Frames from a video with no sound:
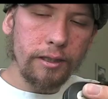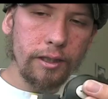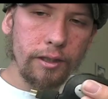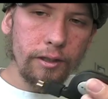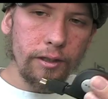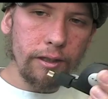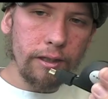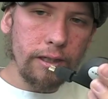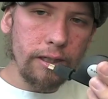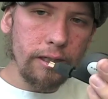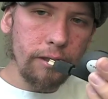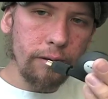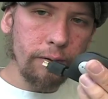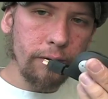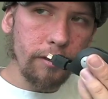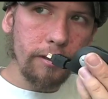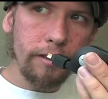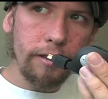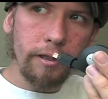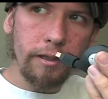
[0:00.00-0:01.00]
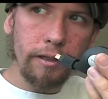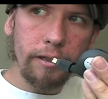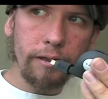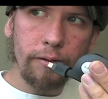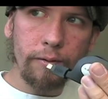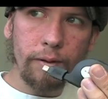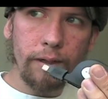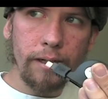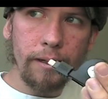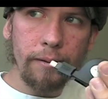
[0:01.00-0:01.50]
easier to deal with
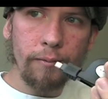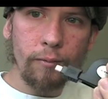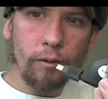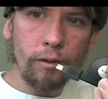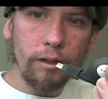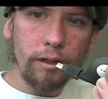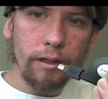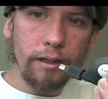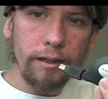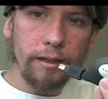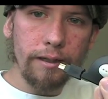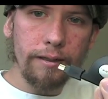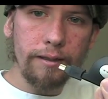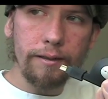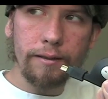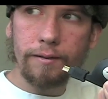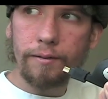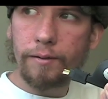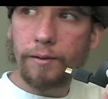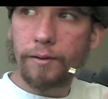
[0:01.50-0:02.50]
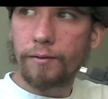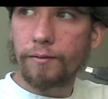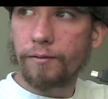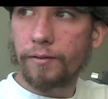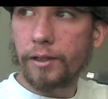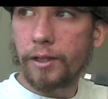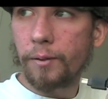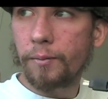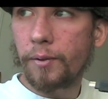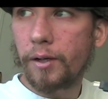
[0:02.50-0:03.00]
when I'm working on
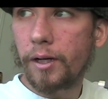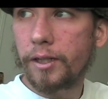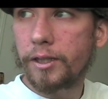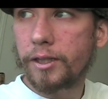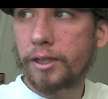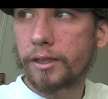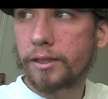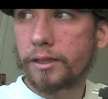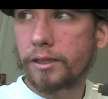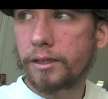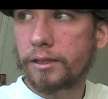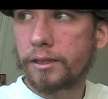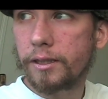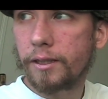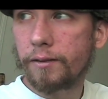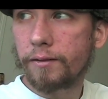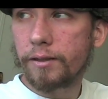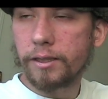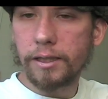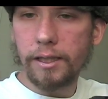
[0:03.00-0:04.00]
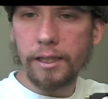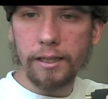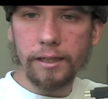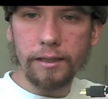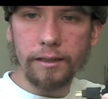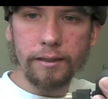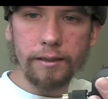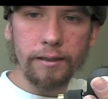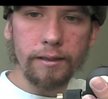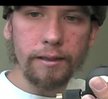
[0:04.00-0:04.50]
video projects and stuff, because I
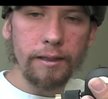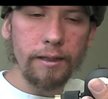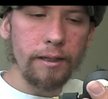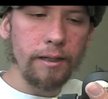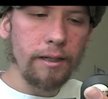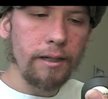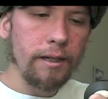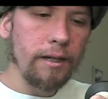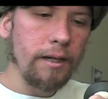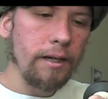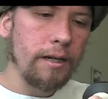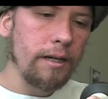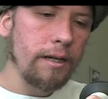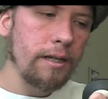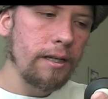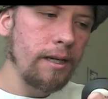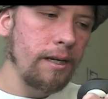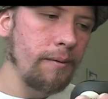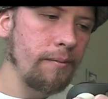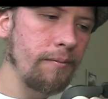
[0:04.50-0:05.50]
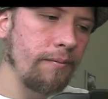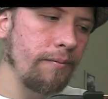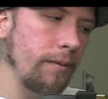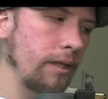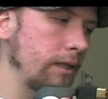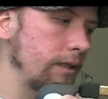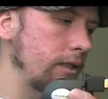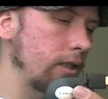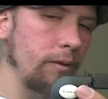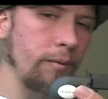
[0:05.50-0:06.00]
can keep
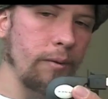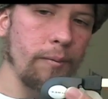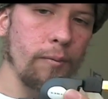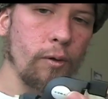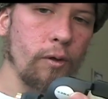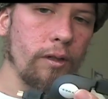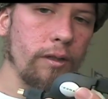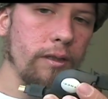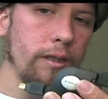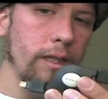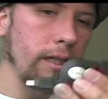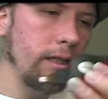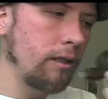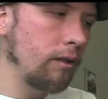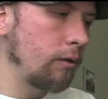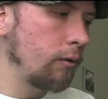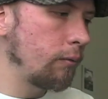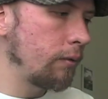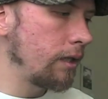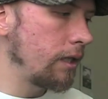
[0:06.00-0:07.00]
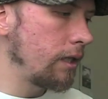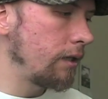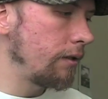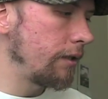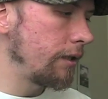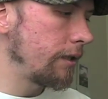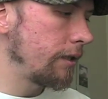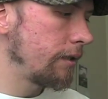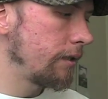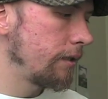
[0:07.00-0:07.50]
things a little bit more contained into one
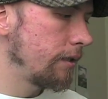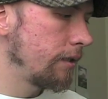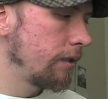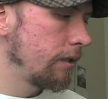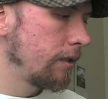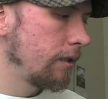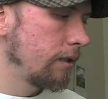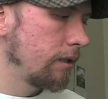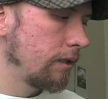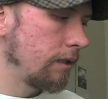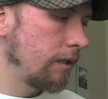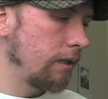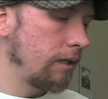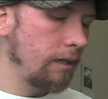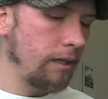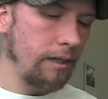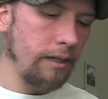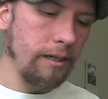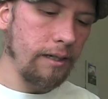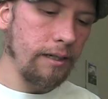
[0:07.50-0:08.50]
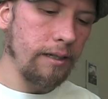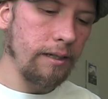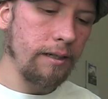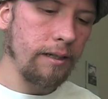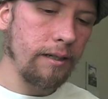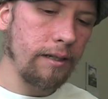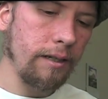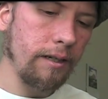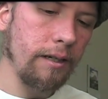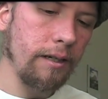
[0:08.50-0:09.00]
area. And